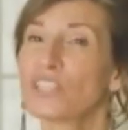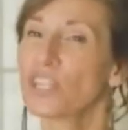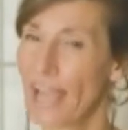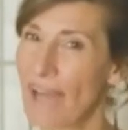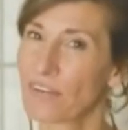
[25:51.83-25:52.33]

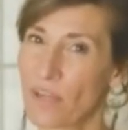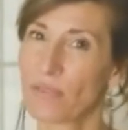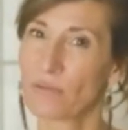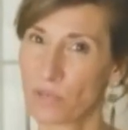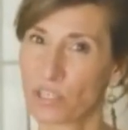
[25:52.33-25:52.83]
should have it
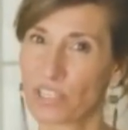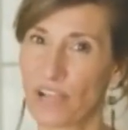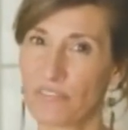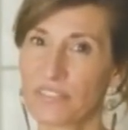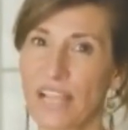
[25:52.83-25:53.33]
on their
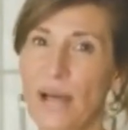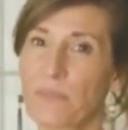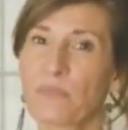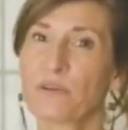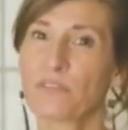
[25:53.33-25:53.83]
bookshelf to
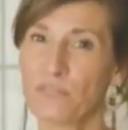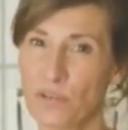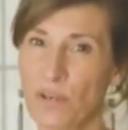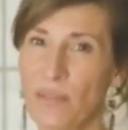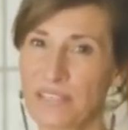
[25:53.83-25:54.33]
help them put
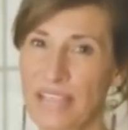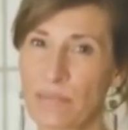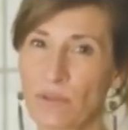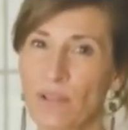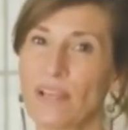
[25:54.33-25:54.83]
food on the
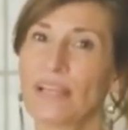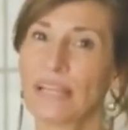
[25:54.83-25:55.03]
table